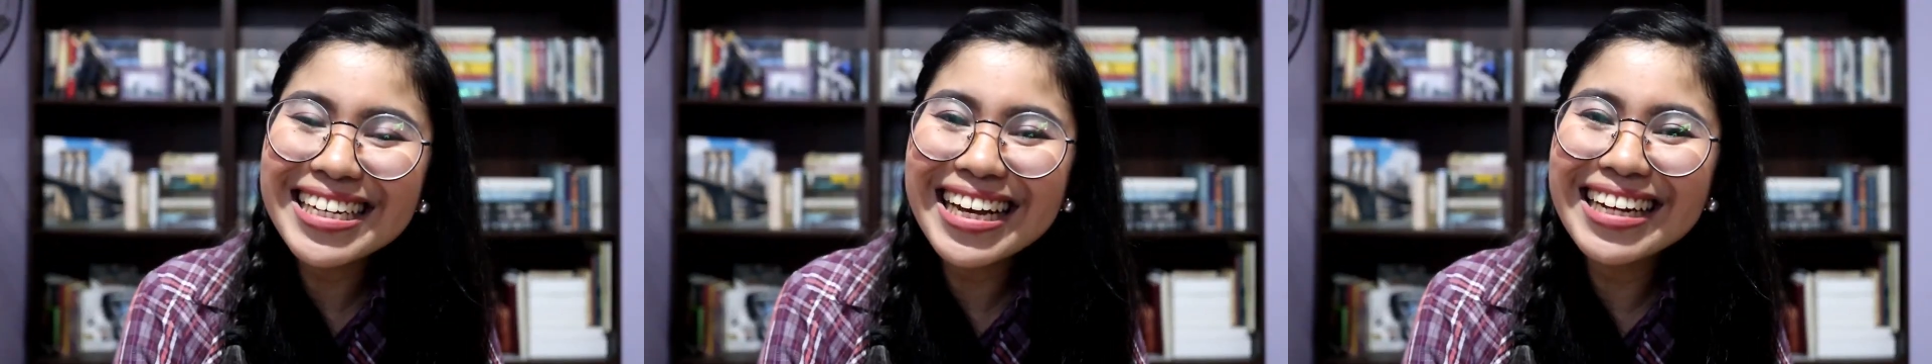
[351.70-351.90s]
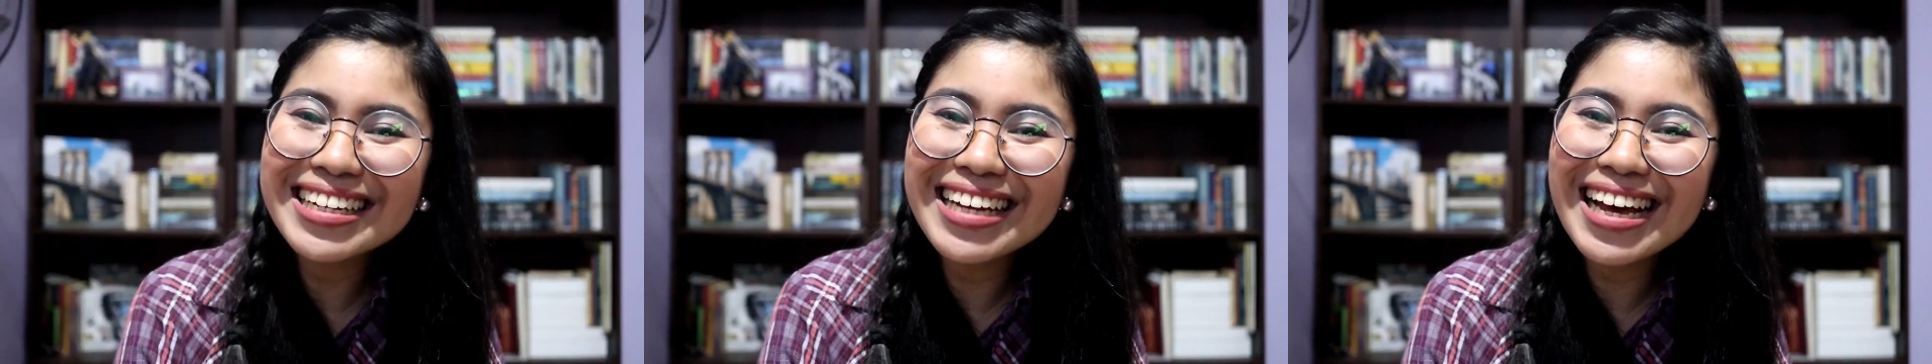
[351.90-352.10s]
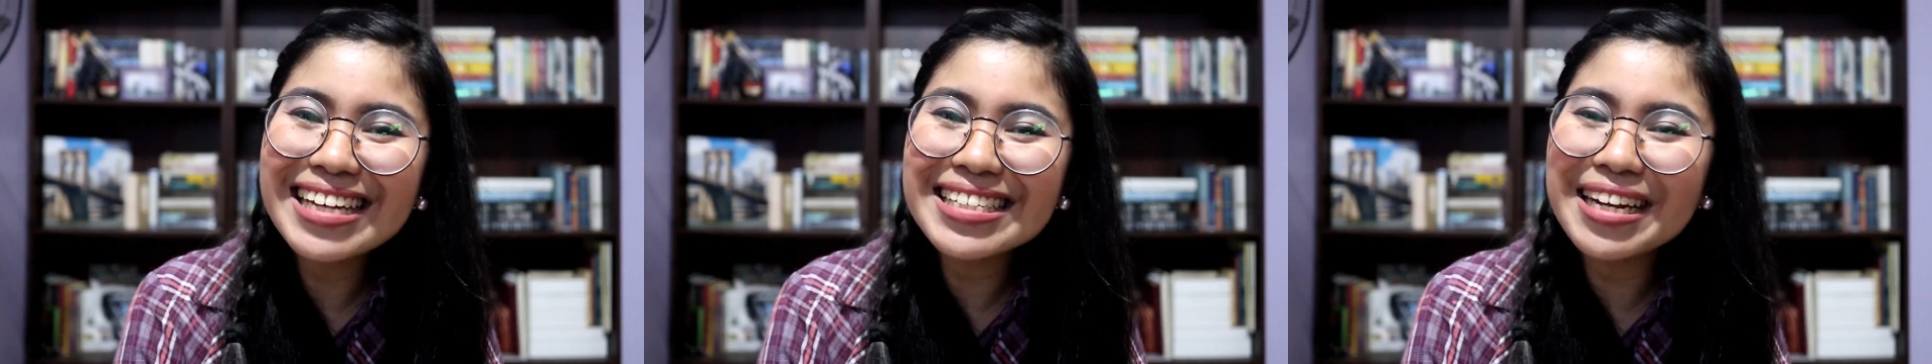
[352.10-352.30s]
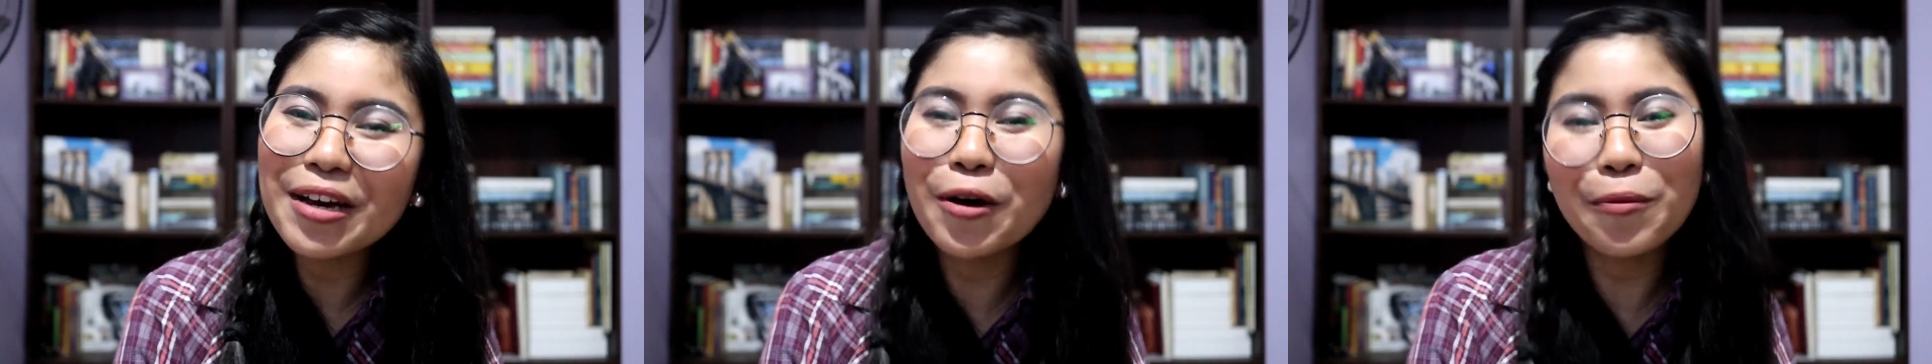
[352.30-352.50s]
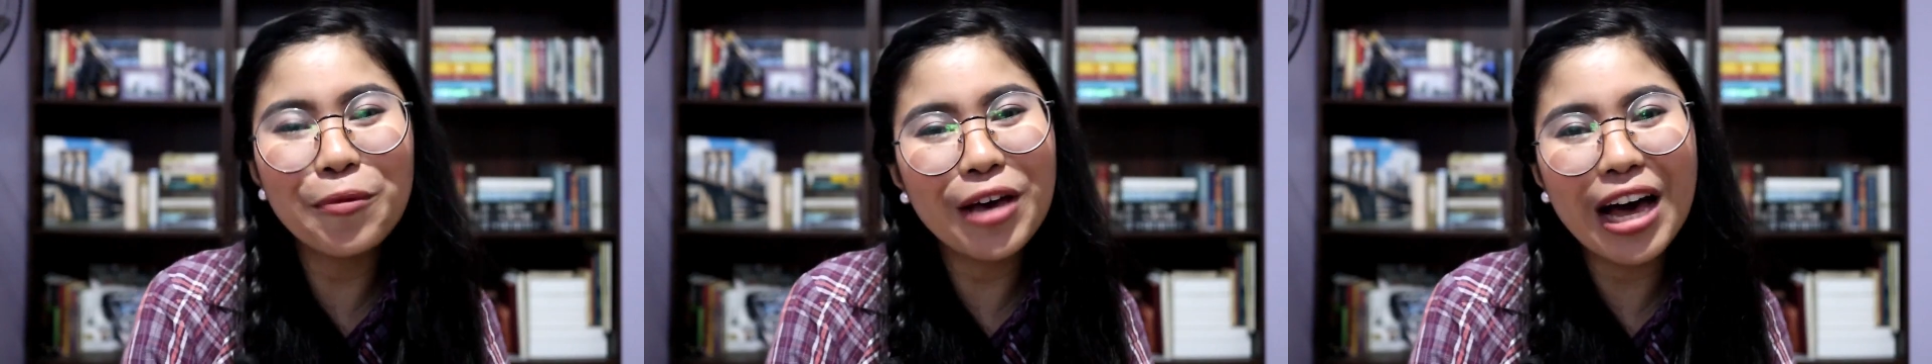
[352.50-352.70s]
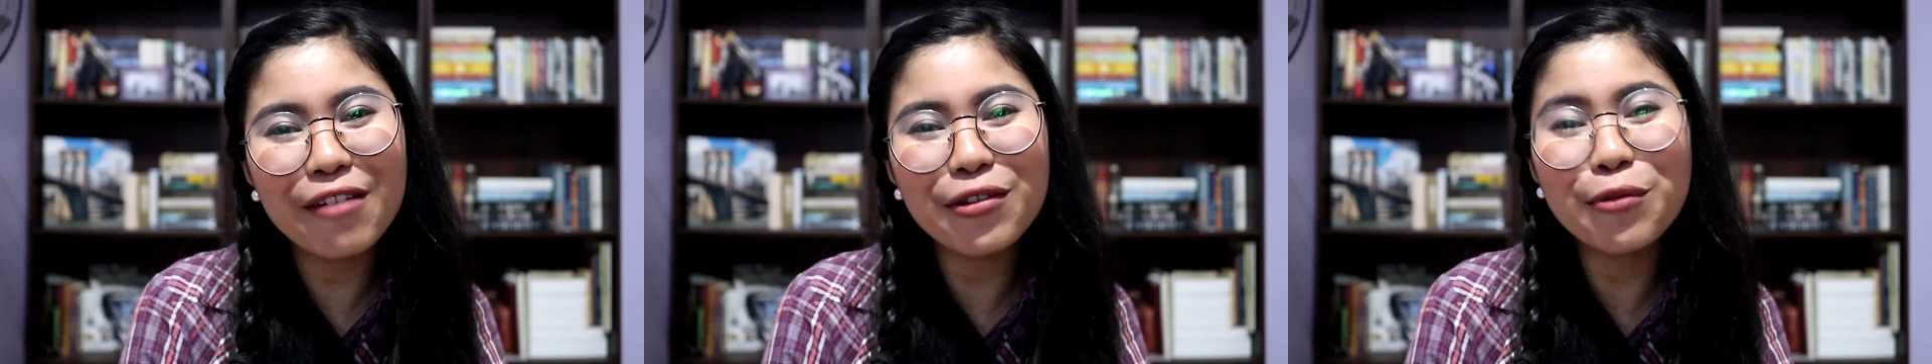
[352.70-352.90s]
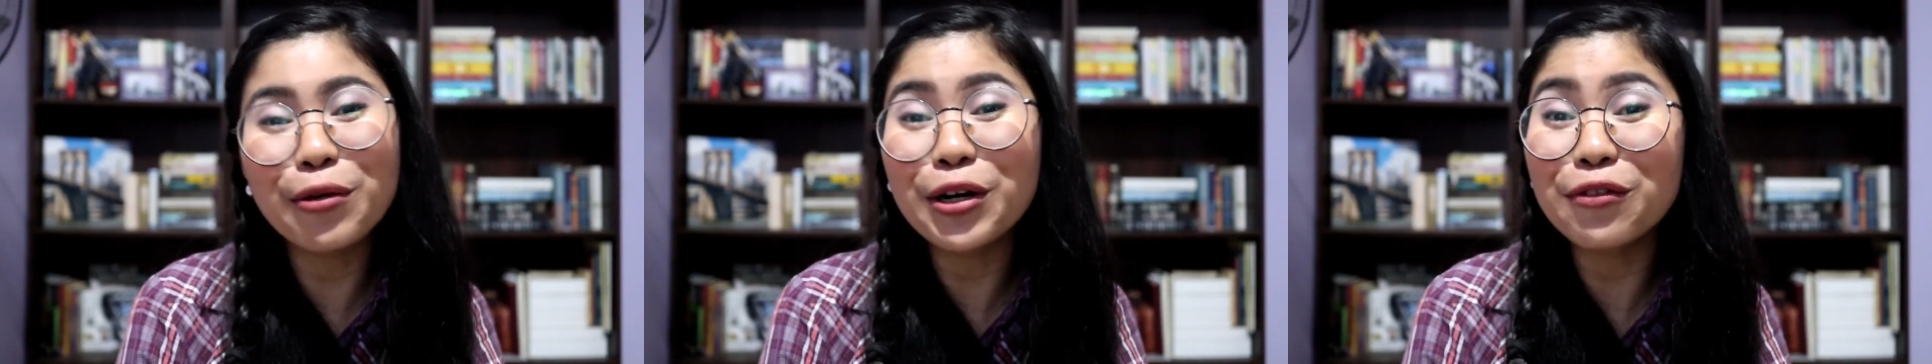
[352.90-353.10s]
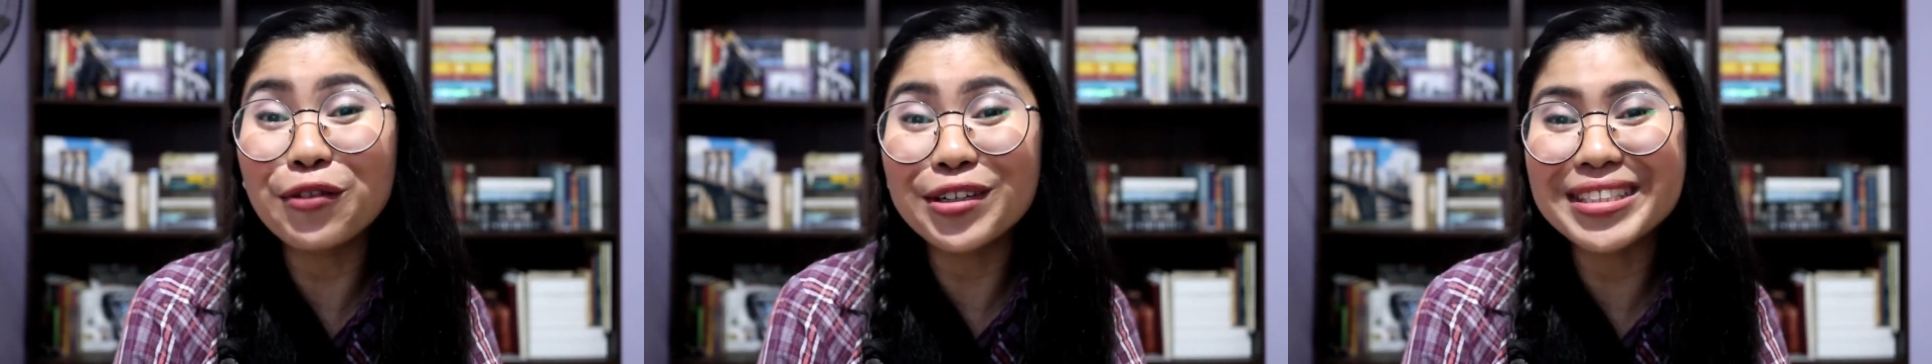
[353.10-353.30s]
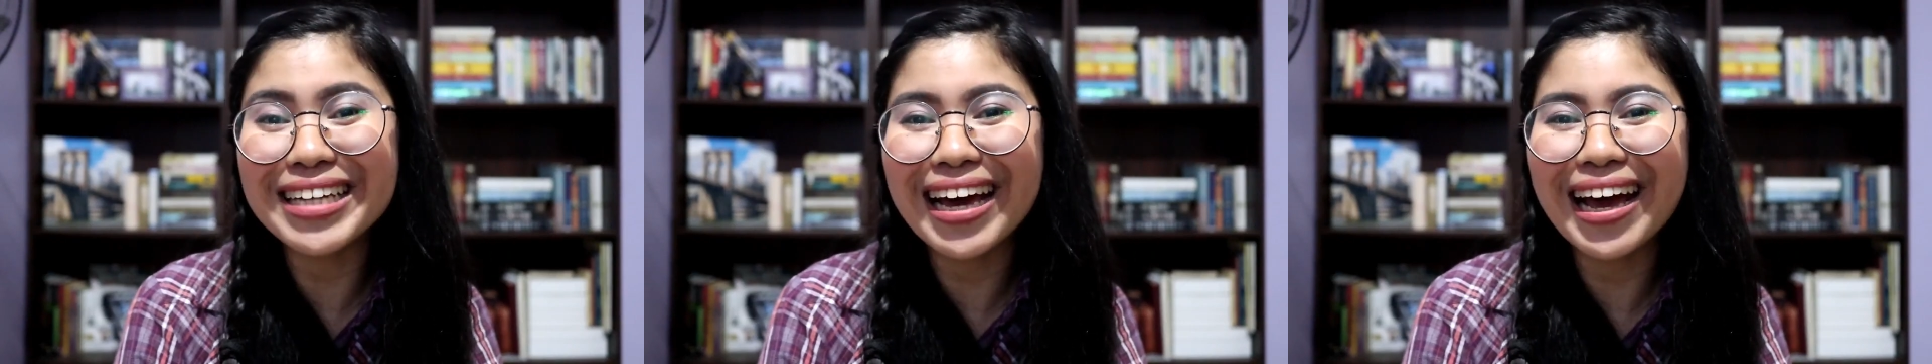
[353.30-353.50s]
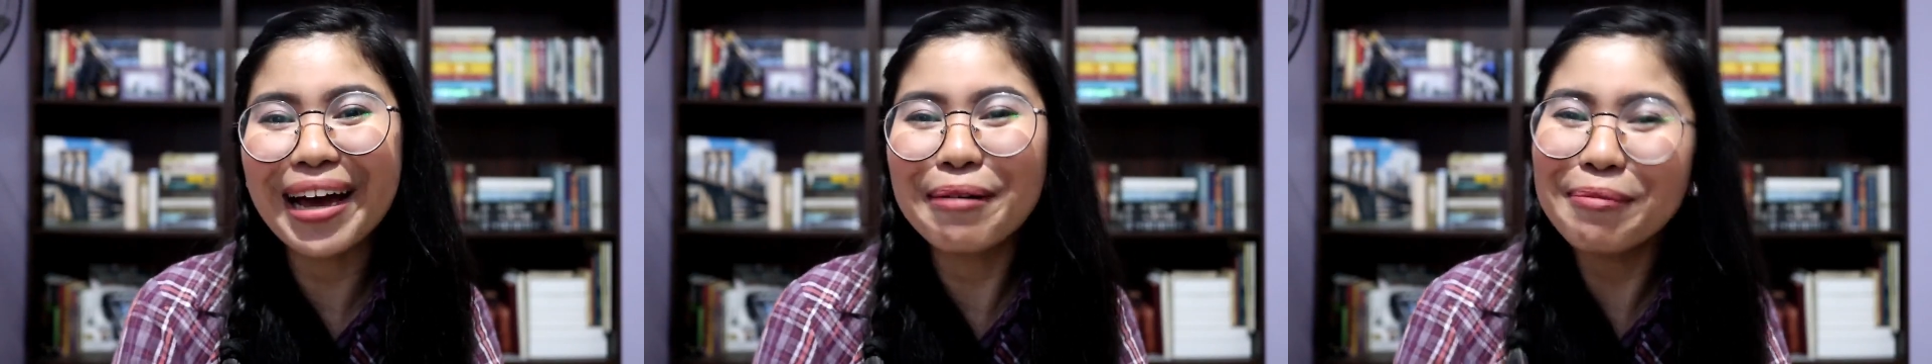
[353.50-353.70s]
again guys and I hope you have a wonderful
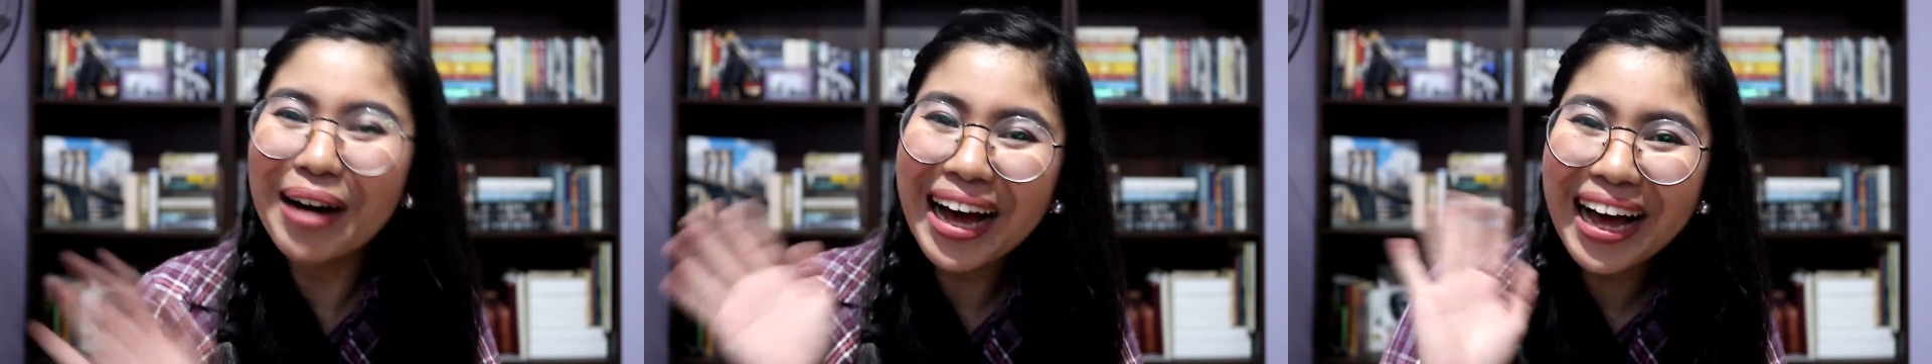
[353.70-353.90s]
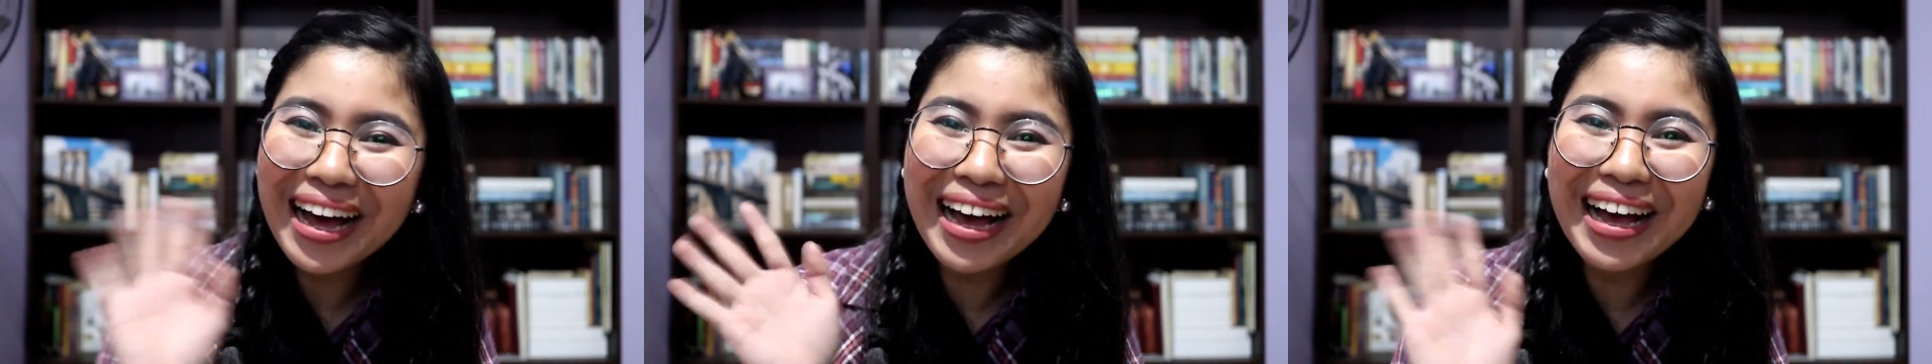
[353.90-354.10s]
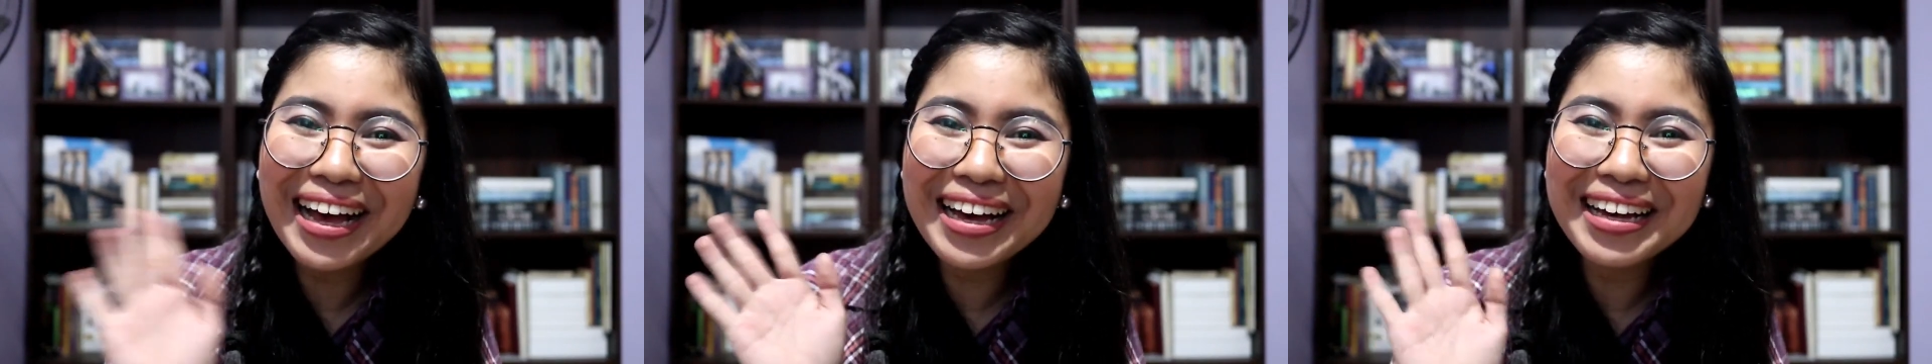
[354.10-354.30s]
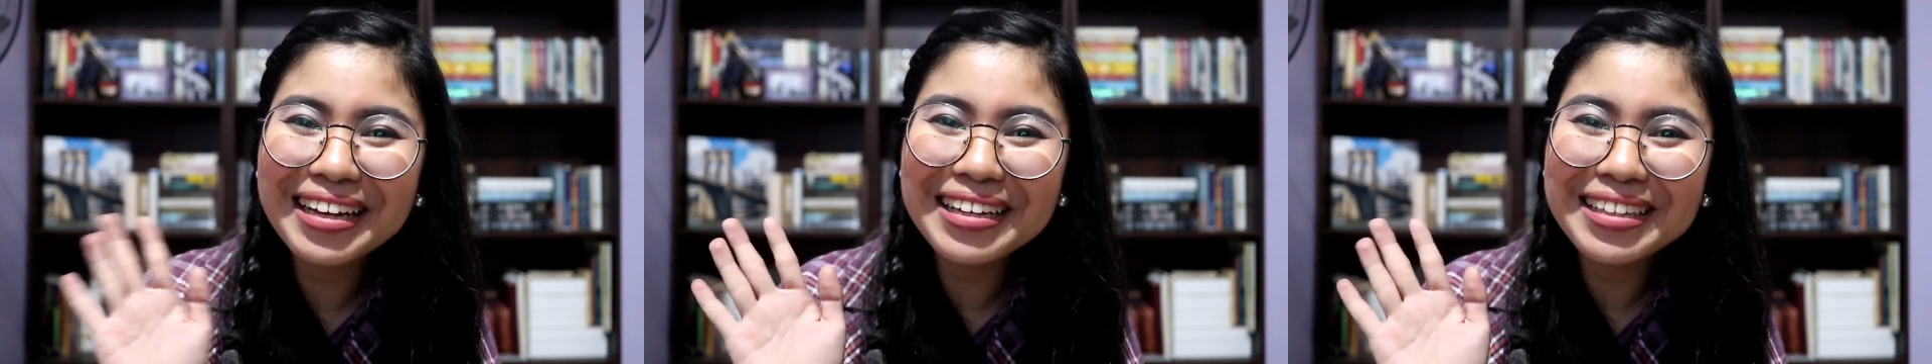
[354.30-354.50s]
day. Bye!